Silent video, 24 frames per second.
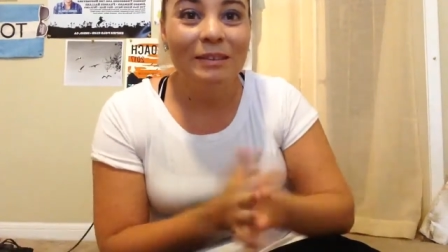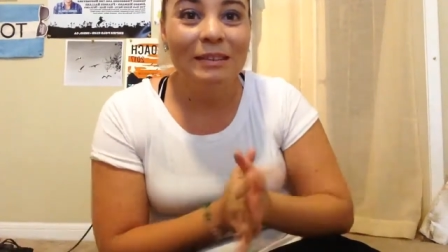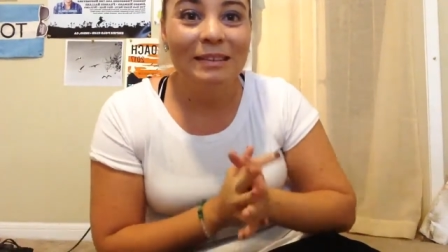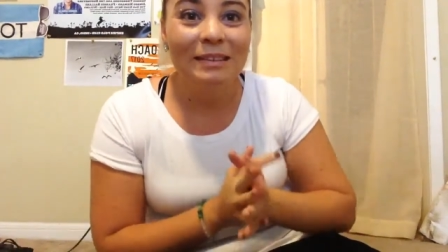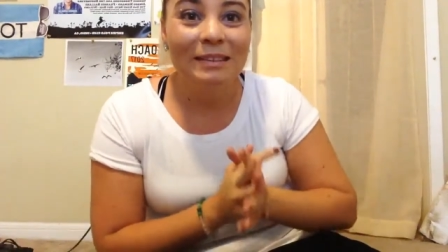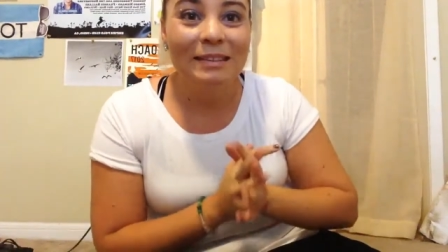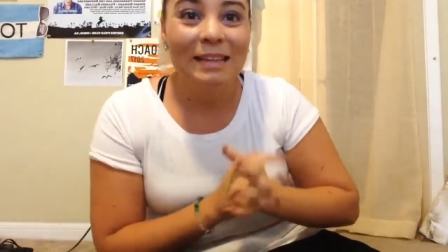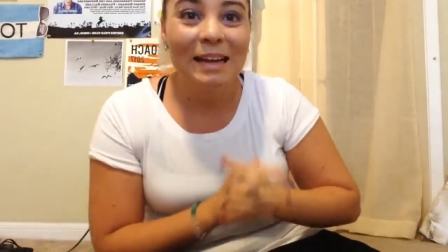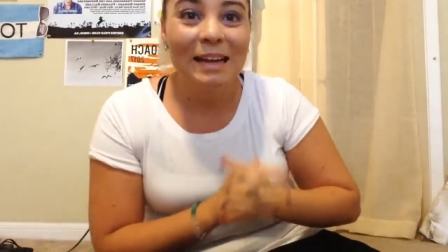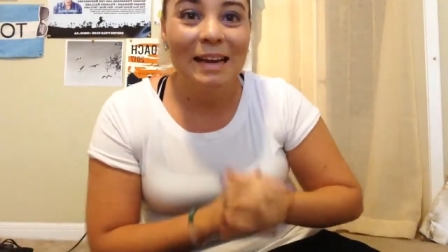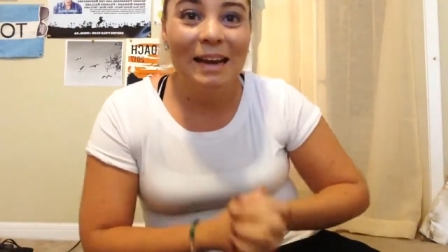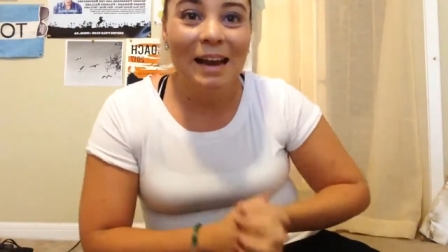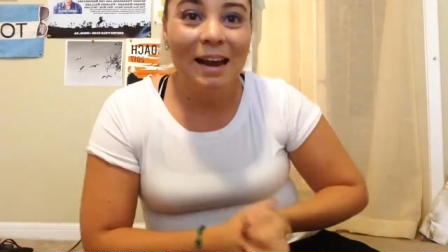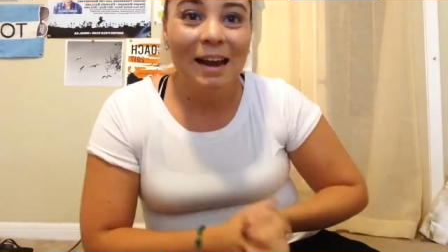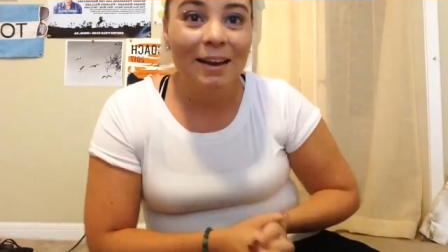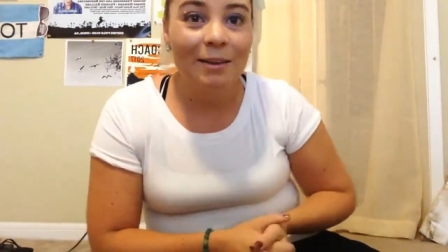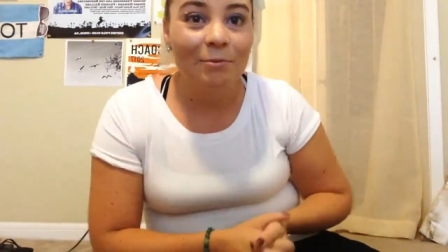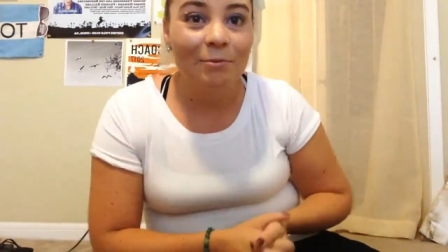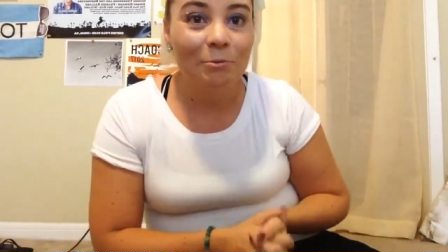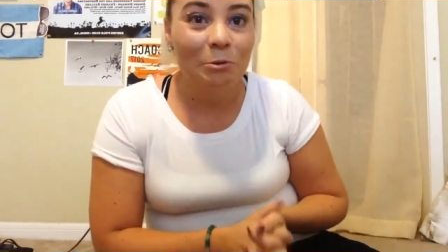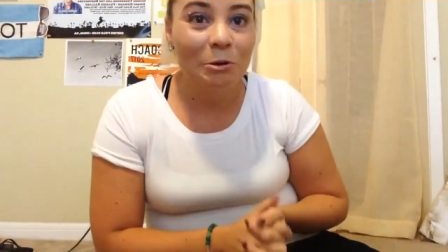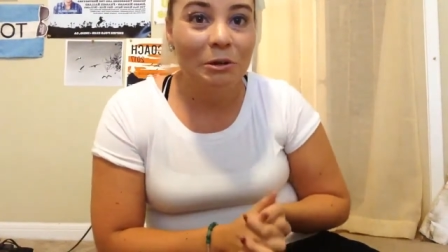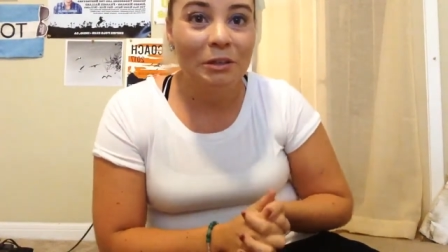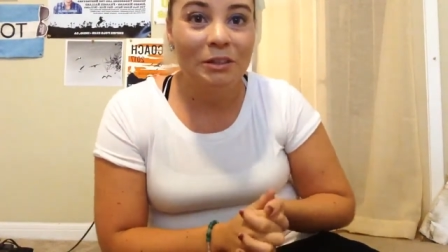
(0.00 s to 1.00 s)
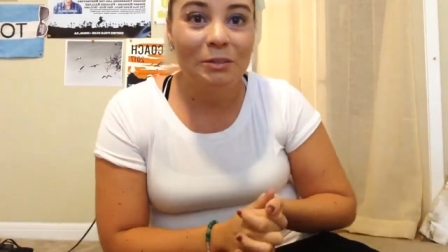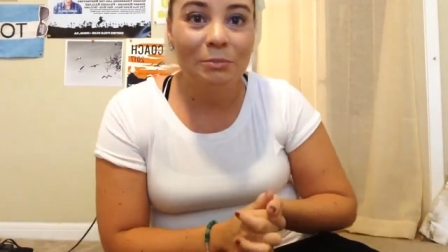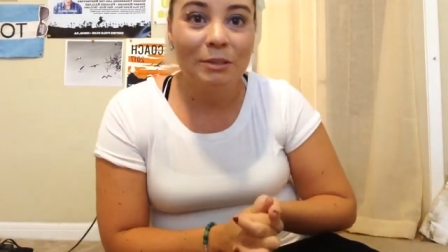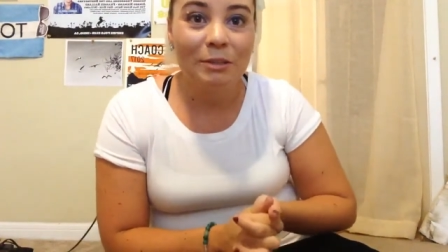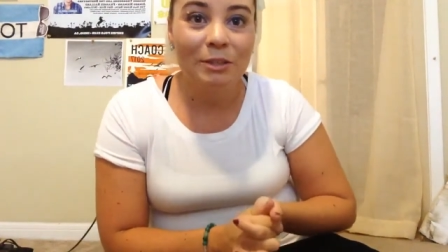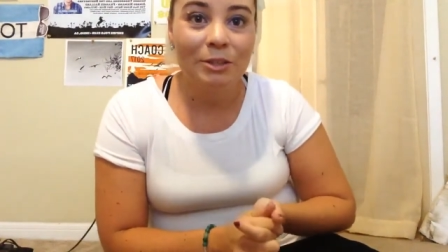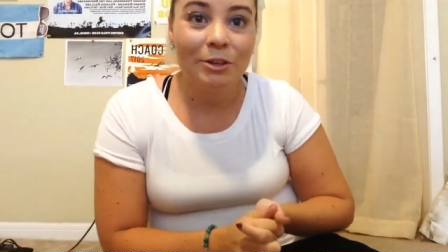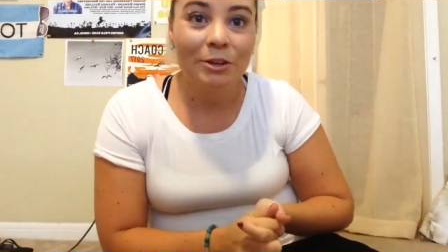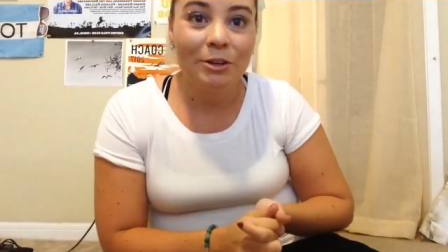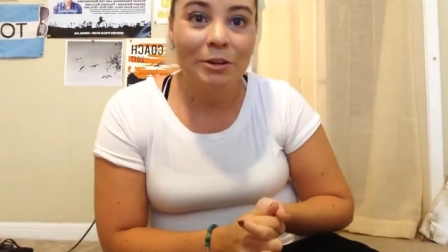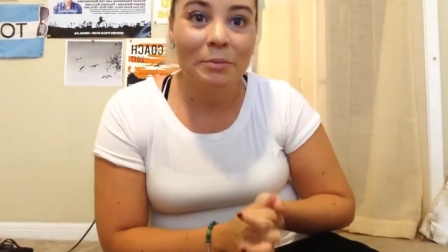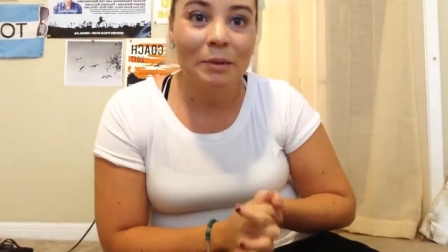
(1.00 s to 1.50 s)
Today I'm going to
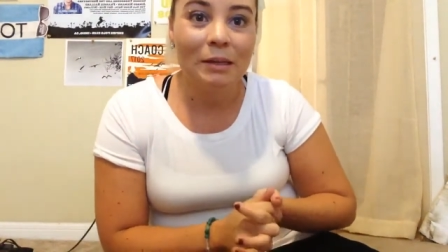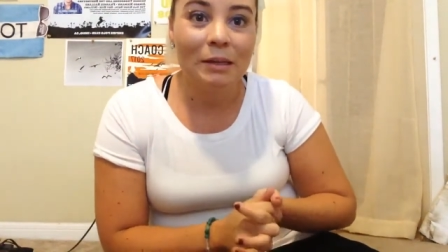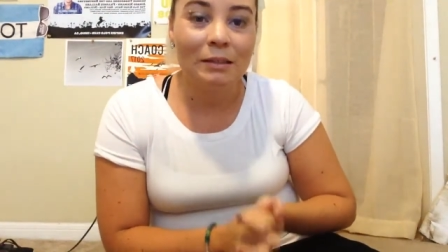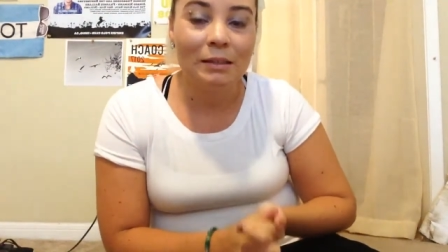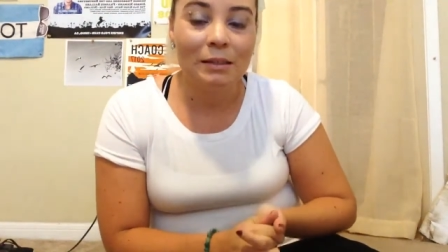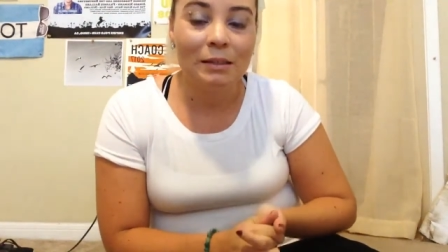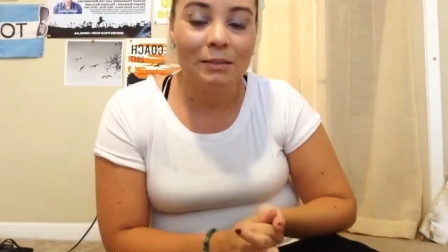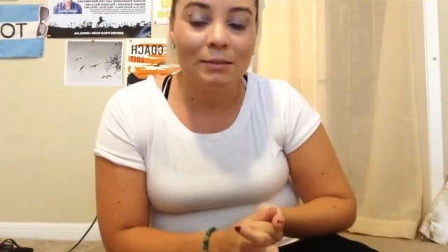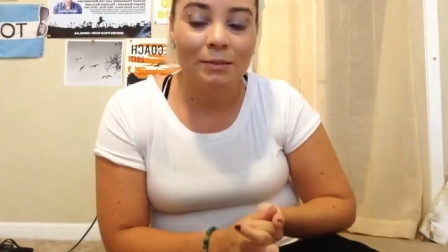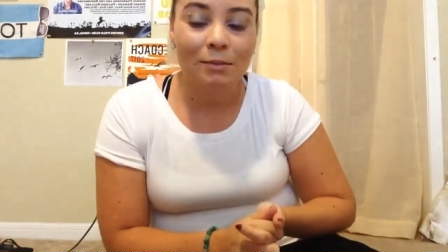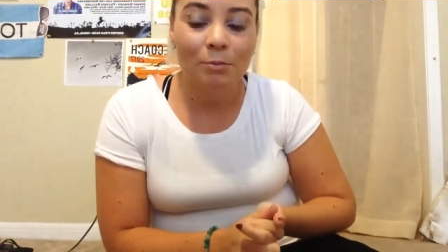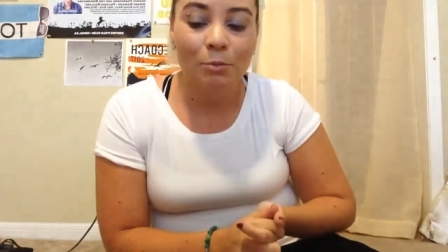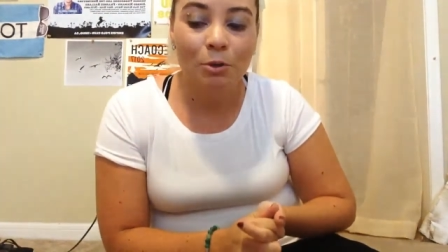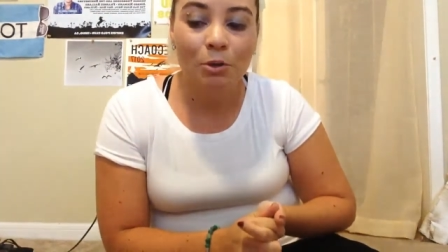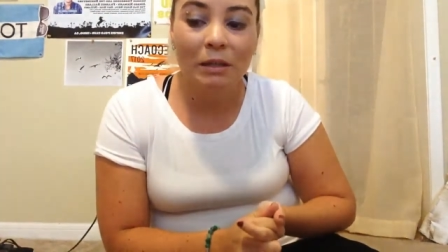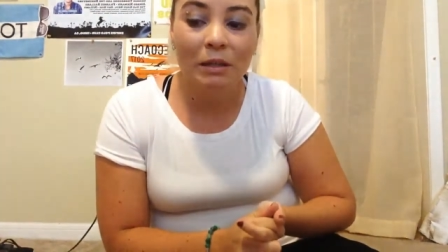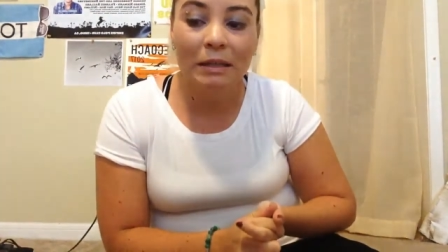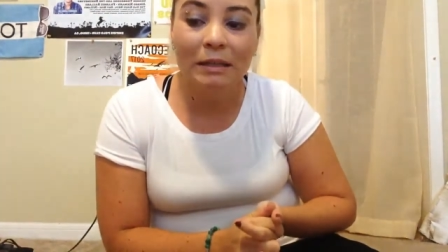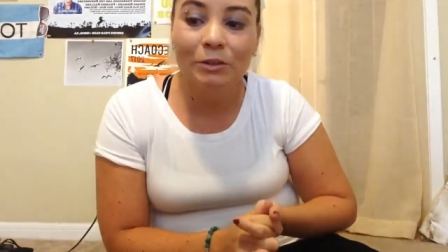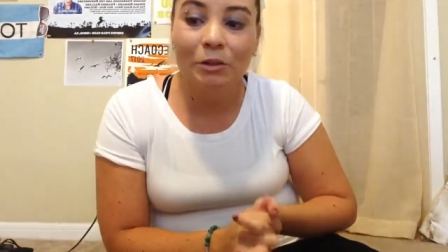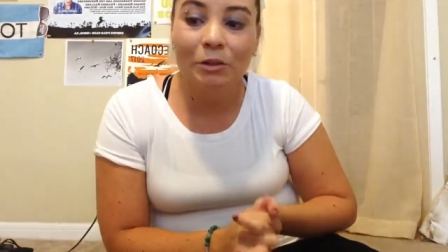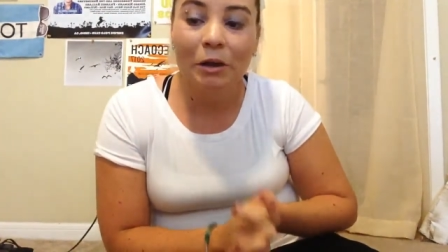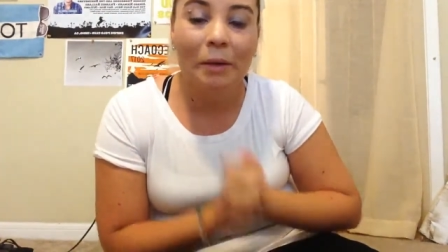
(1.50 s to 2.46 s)
be sharing my testimony,